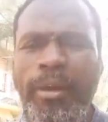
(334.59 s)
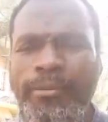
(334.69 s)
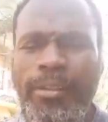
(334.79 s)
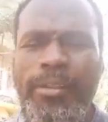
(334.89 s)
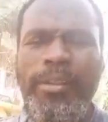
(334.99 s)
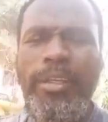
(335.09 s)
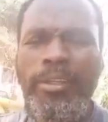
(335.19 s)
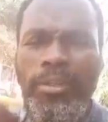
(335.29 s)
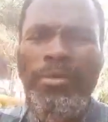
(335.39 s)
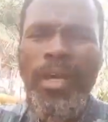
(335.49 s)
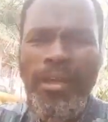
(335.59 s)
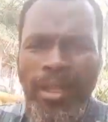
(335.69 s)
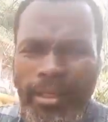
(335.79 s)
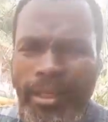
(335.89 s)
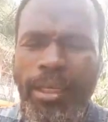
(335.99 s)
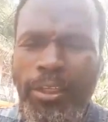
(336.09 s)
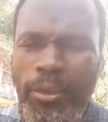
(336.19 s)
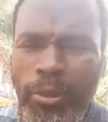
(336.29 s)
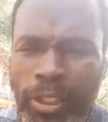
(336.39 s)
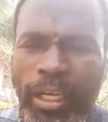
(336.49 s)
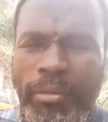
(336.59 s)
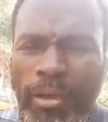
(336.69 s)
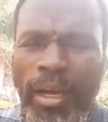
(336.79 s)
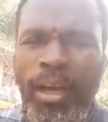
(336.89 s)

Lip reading: After this kingdom, another kingdom will come.